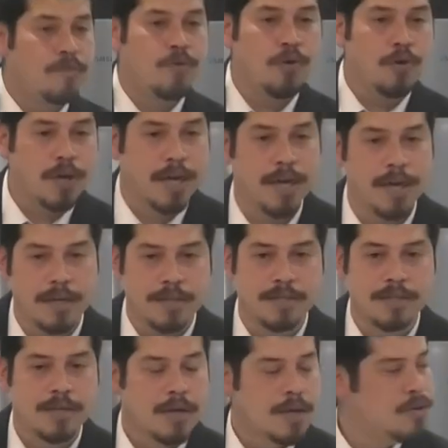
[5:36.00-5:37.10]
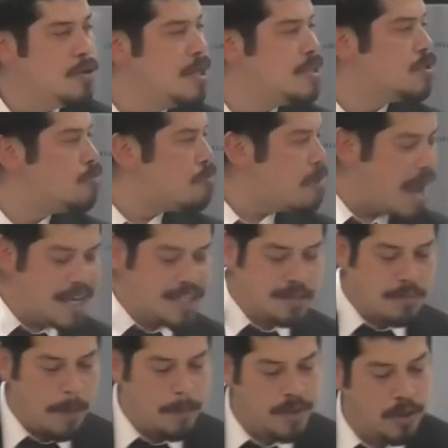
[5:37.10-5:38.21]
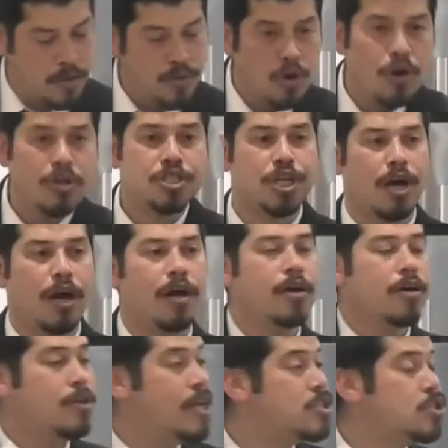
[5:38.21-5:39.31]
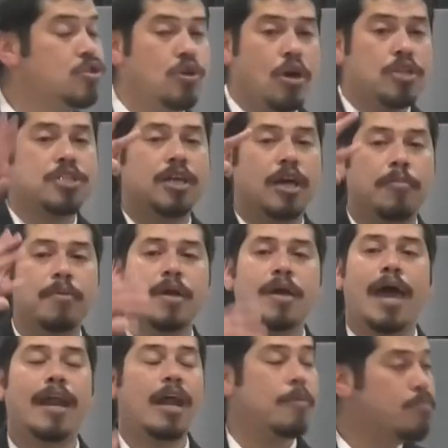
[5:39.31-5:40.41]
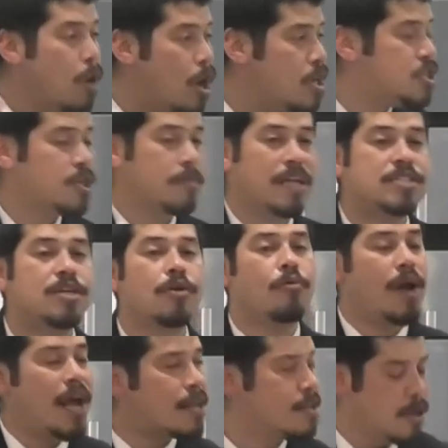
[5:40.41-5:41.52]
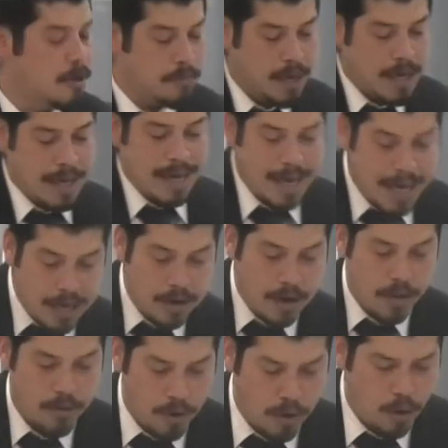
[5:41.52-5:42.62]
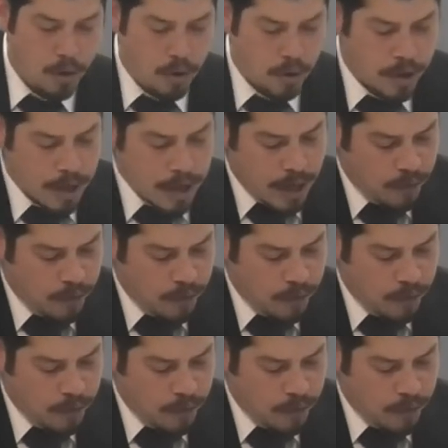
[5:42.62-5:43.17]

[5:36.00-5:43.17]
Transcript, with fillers: for your kids. You need to raise them up in the nurture. You need to nurture them and admonish them. That's correct them in the Lord.